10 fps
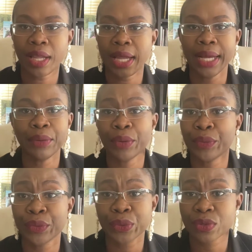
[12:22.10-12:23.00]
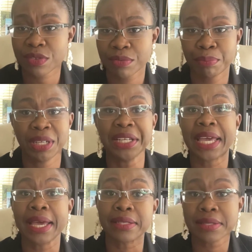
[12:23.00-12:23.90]
Anyone knows? Bill
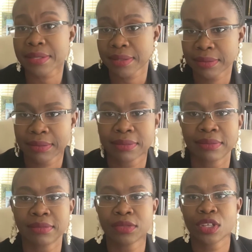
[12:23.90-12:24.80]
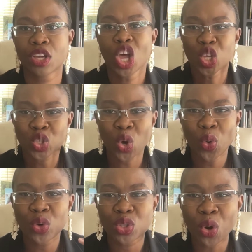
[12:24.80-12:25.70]
Gates.
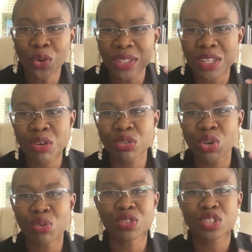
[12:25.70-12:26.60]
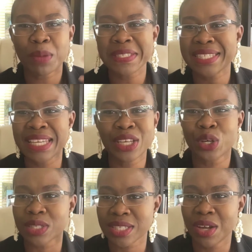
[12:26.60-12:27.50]
So don't stop seeing
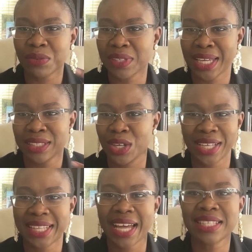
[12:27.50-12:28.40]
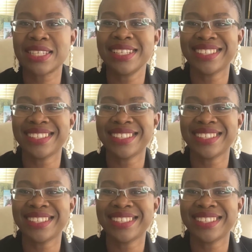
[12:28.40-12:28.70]
yourself like you're that.